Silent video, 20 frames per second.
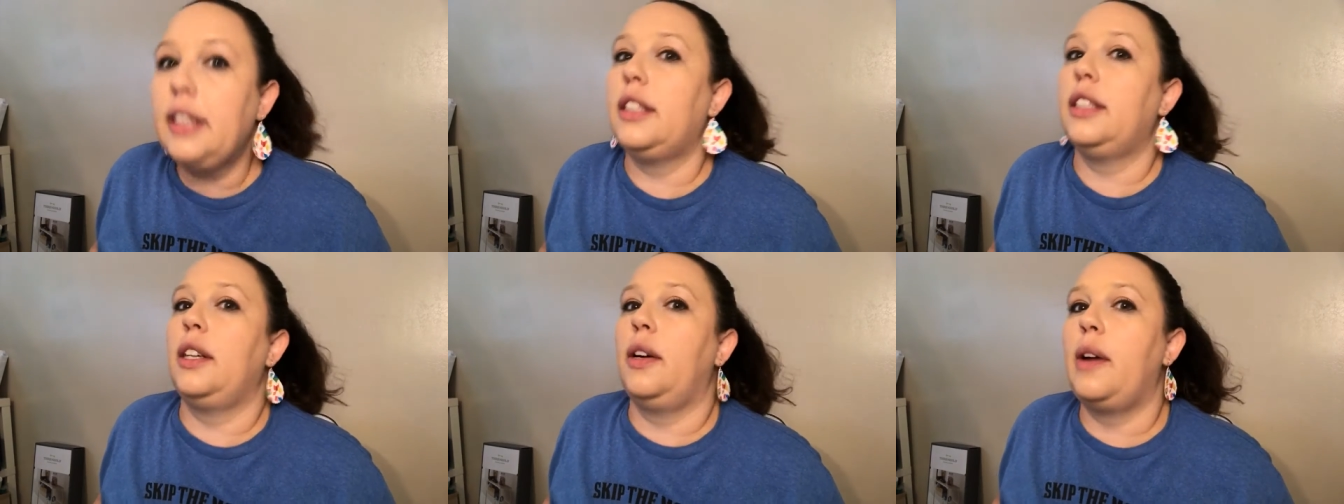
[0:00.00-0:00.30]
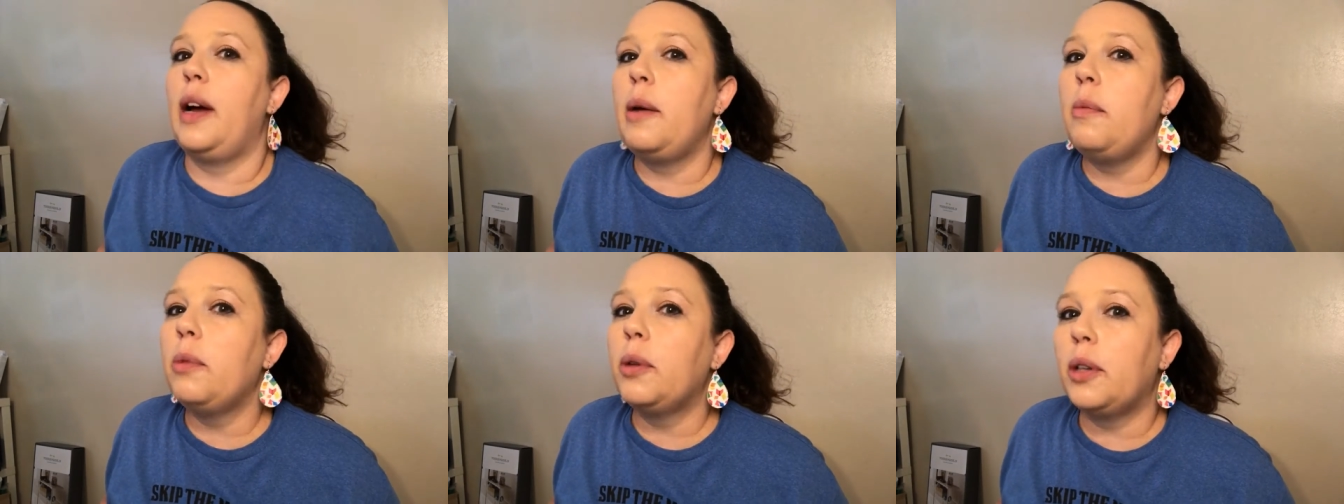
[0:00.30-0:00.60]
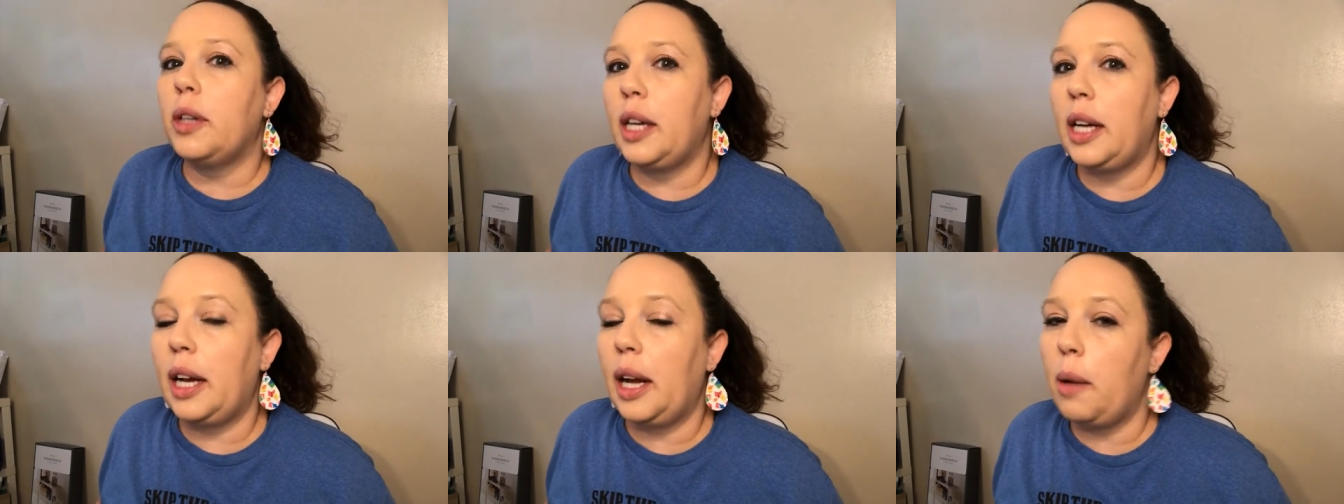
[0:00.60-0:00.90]
So I'm
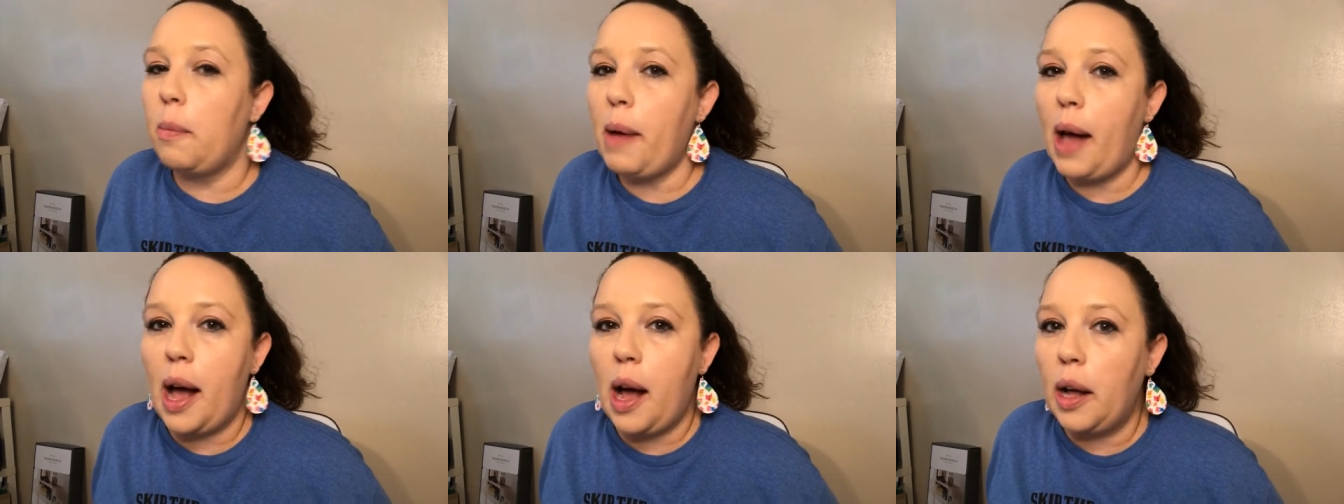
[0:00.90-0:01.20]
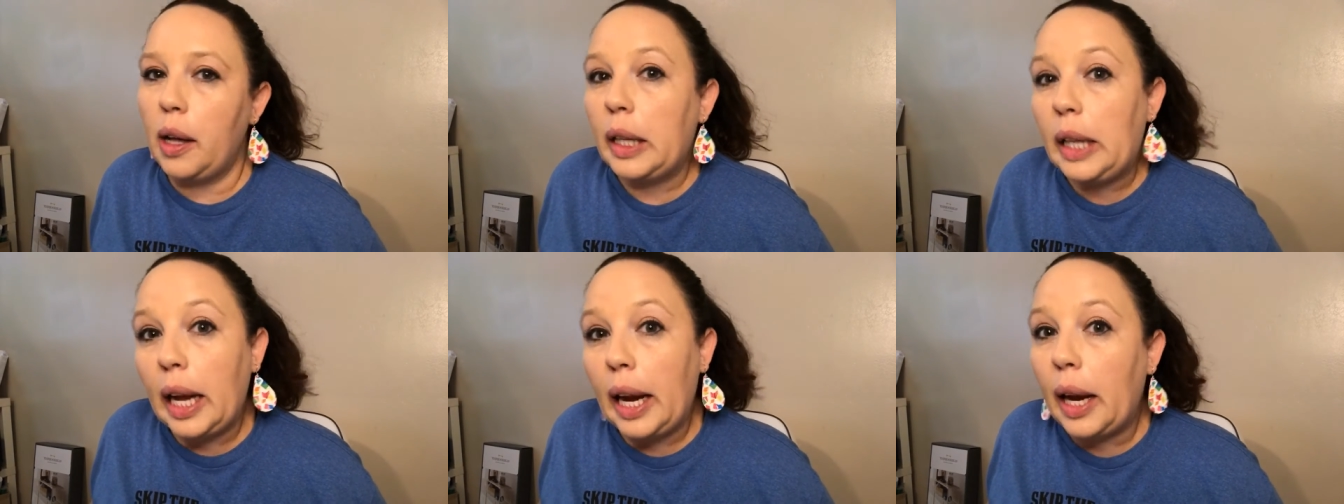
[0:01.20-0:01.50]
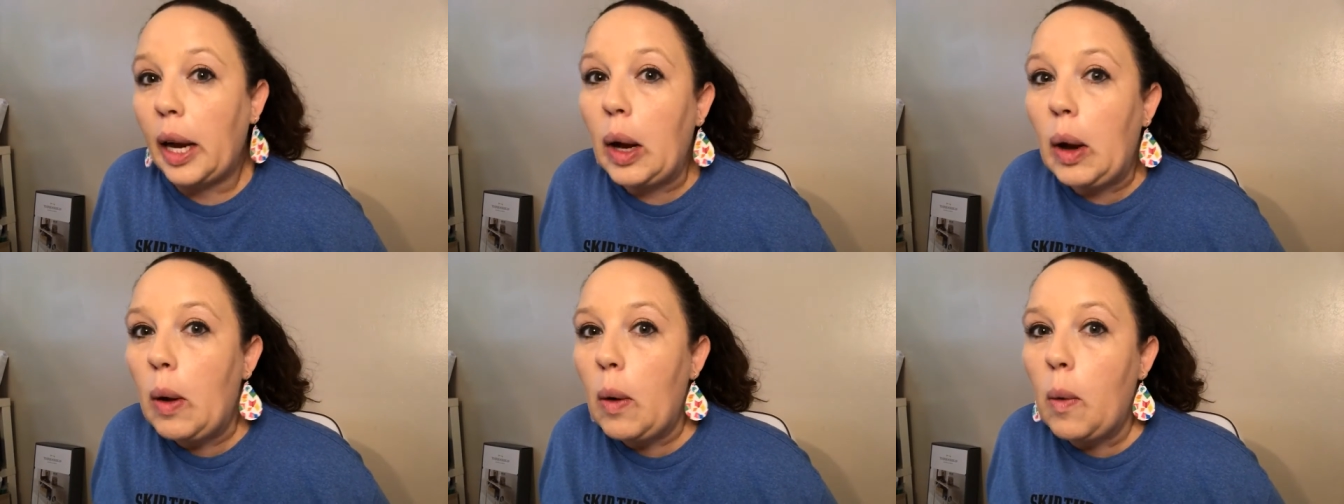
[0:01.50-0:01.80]
learning about
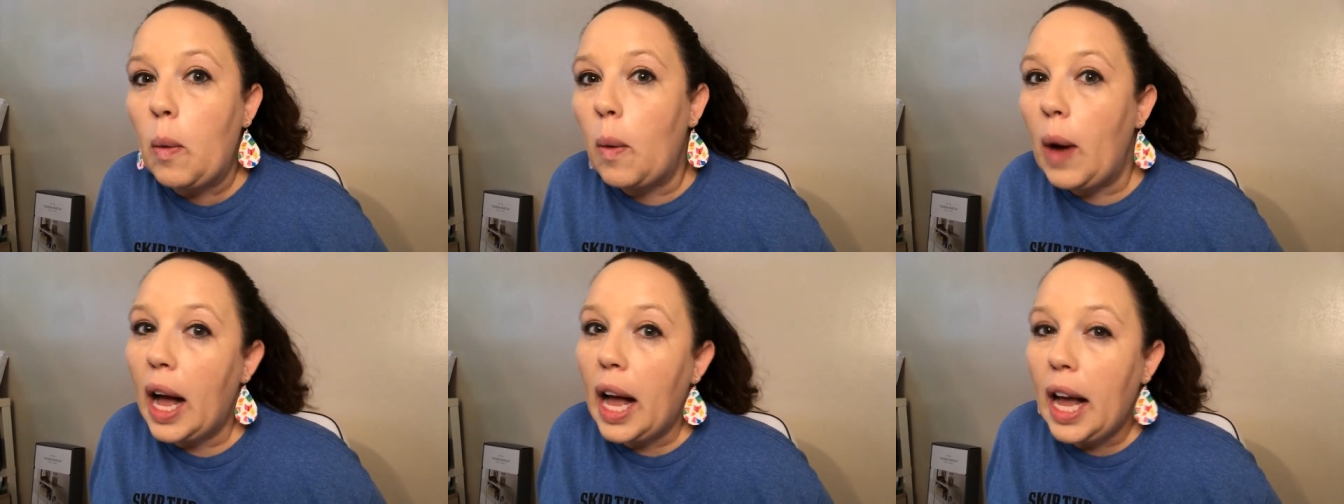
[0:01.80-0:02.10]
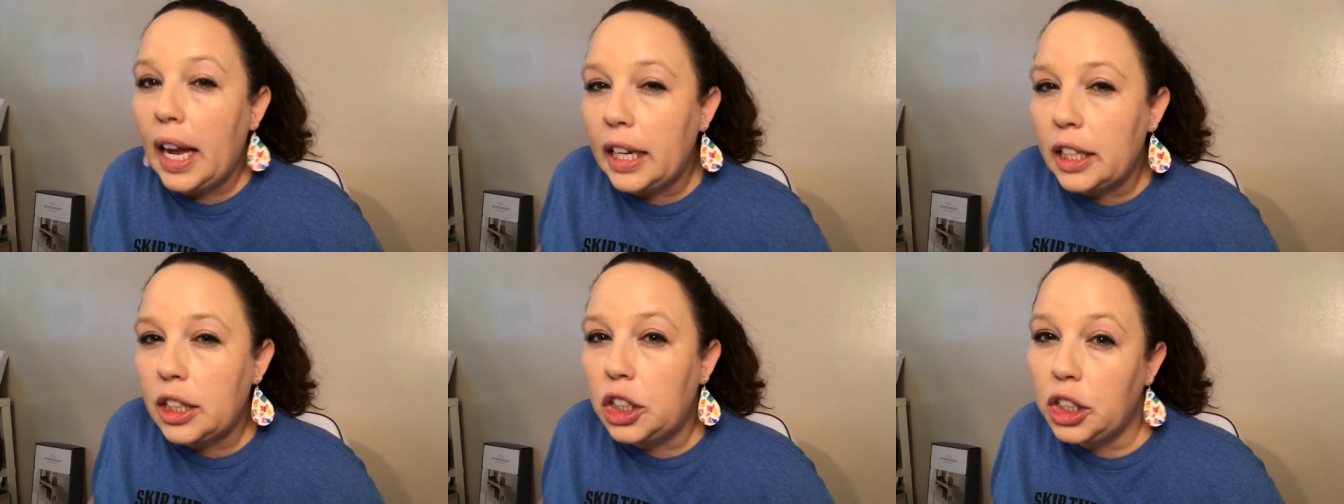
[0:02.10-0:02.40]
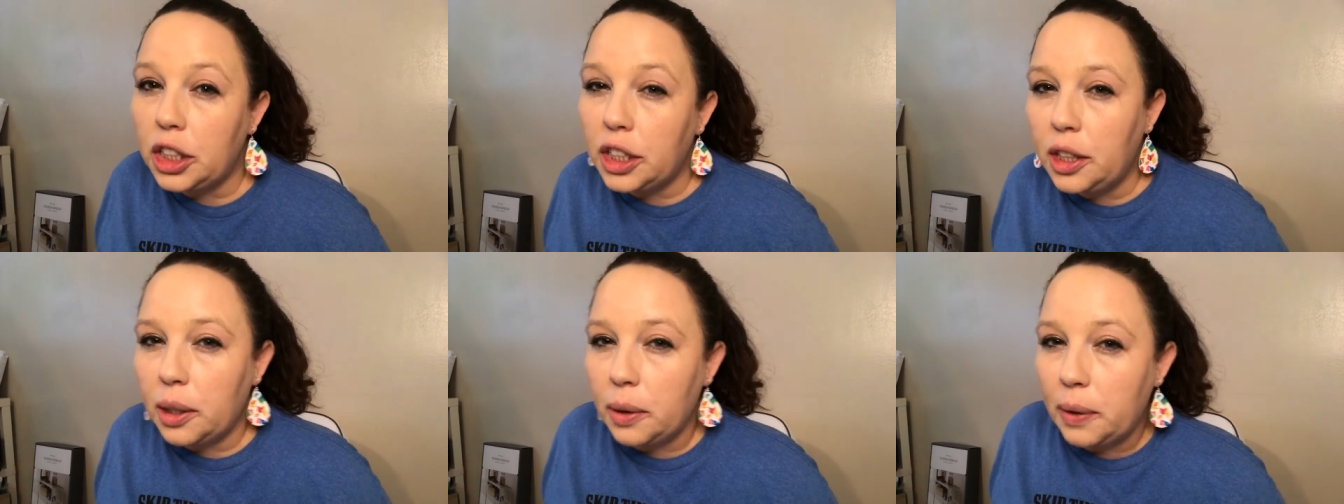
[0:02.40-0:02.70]
like, why is
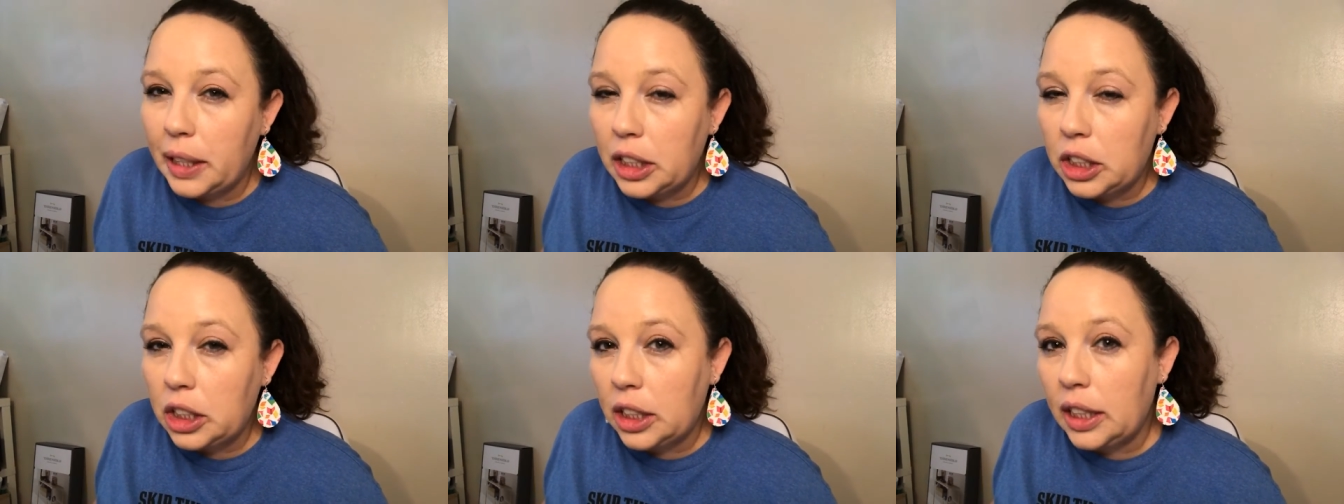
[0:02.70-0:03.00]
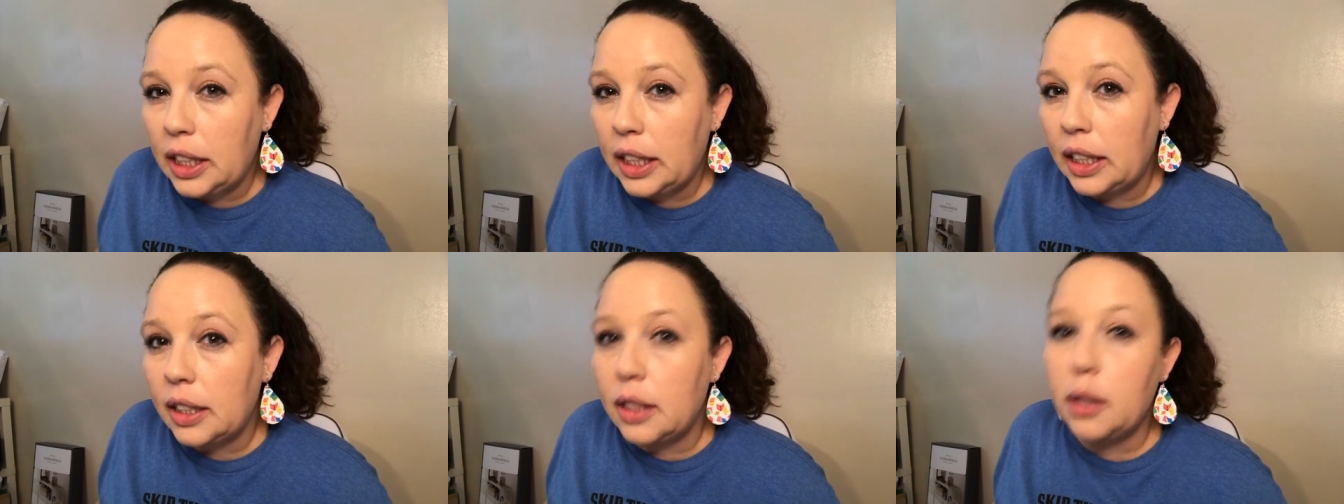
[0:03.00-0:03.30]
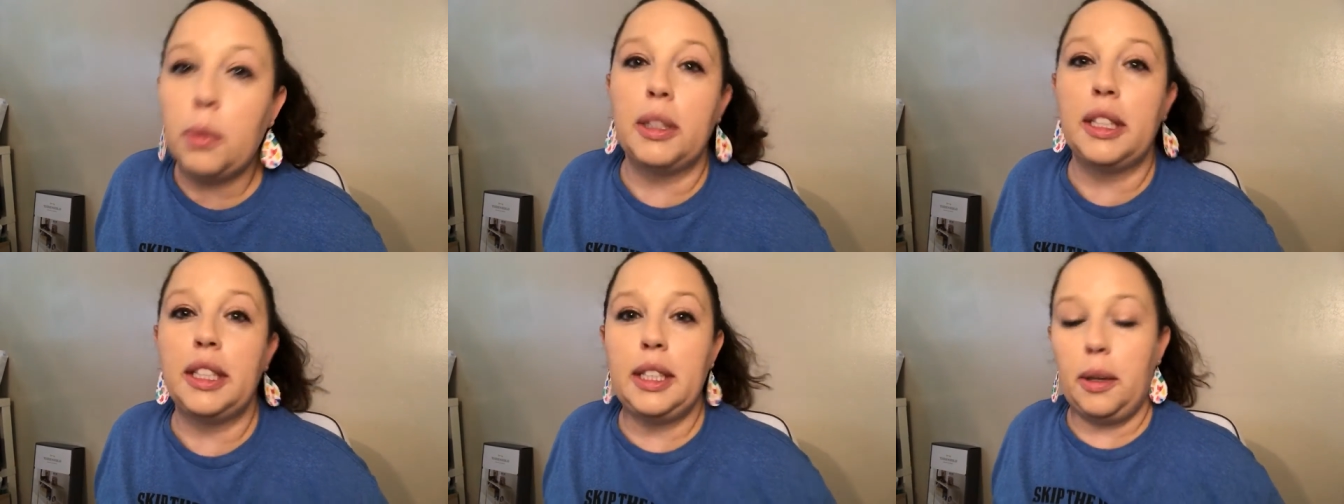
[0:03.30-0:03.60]
she the way she
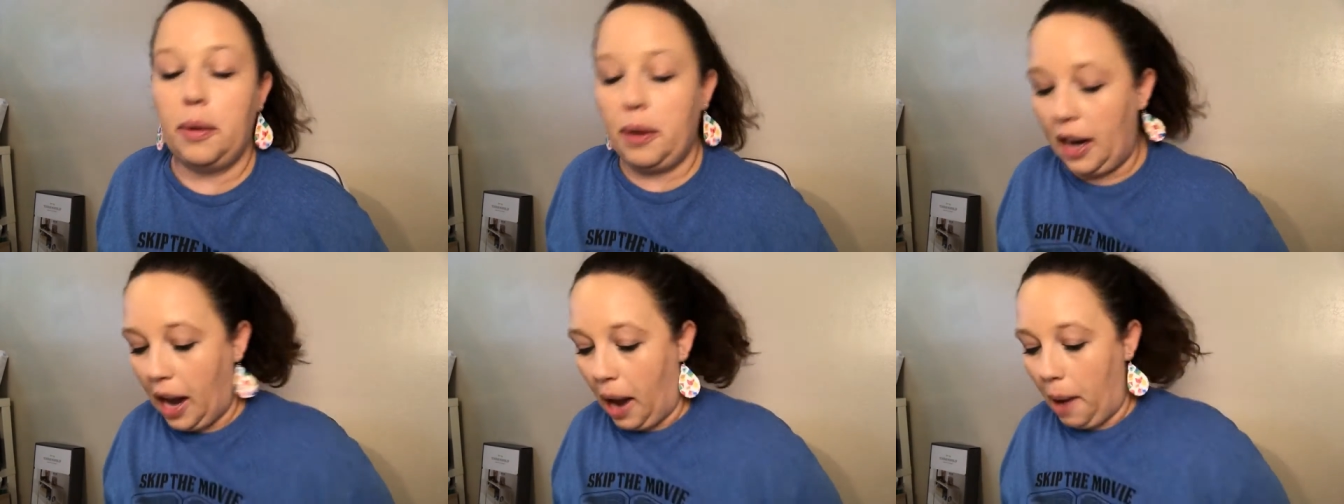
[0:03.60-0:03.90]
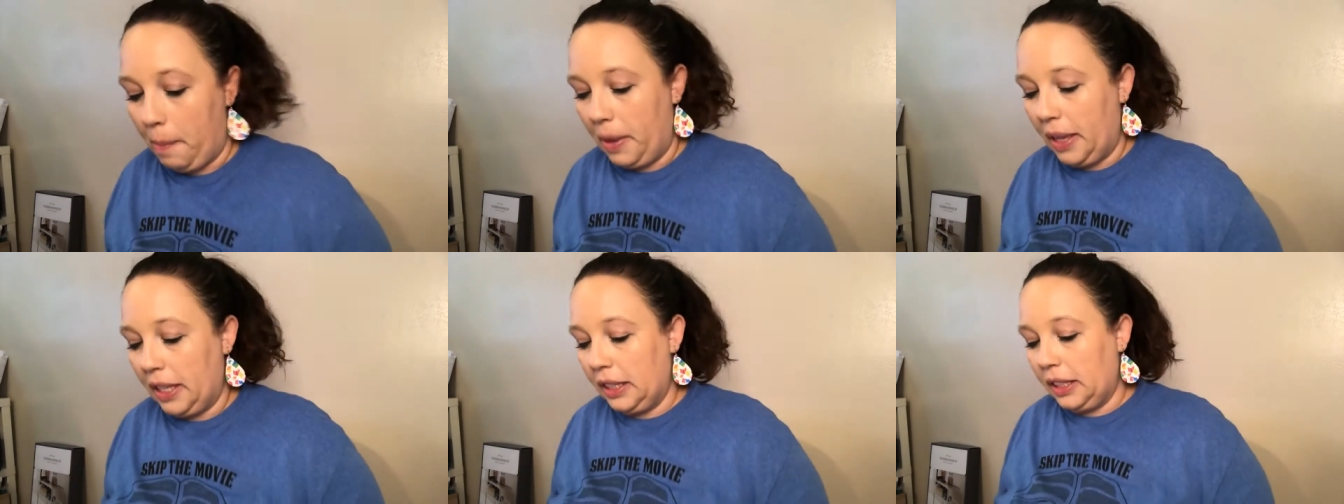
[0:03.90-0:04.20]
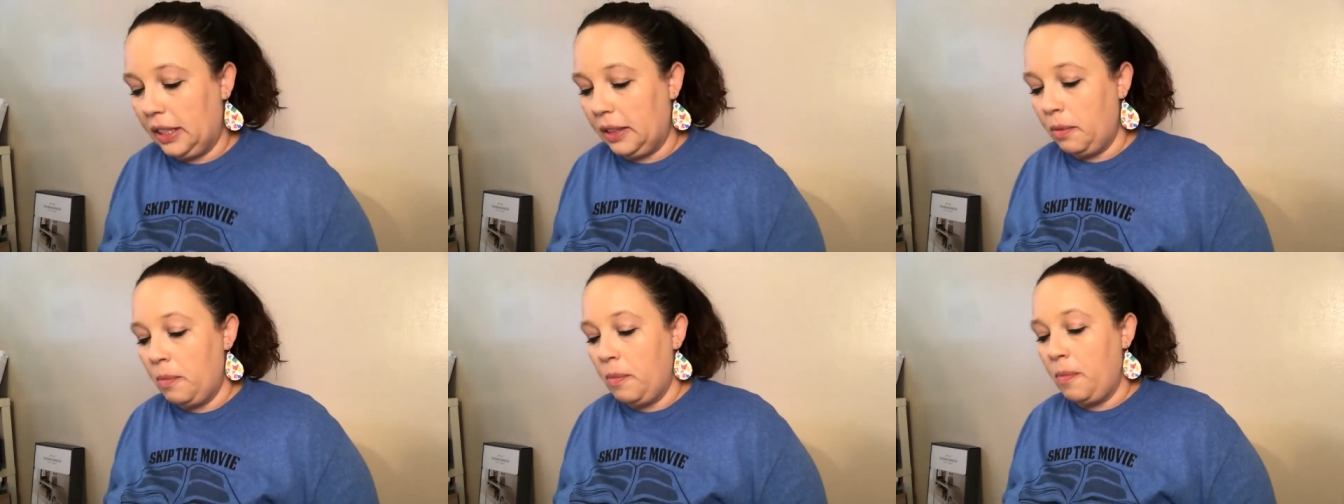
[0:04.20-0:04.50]
is? We'll see what
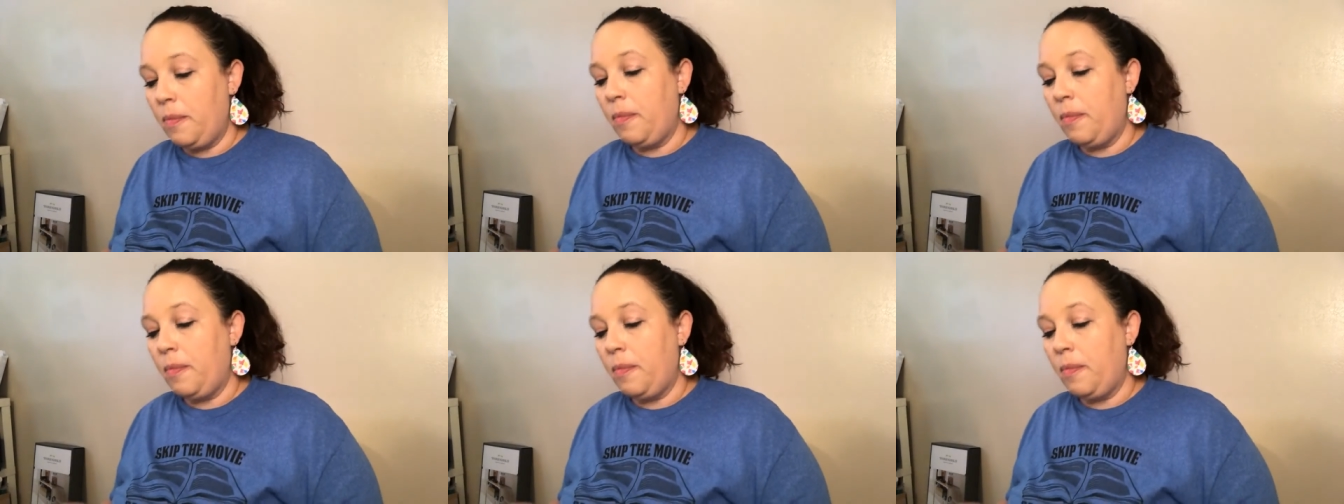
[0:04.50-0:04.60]
happens.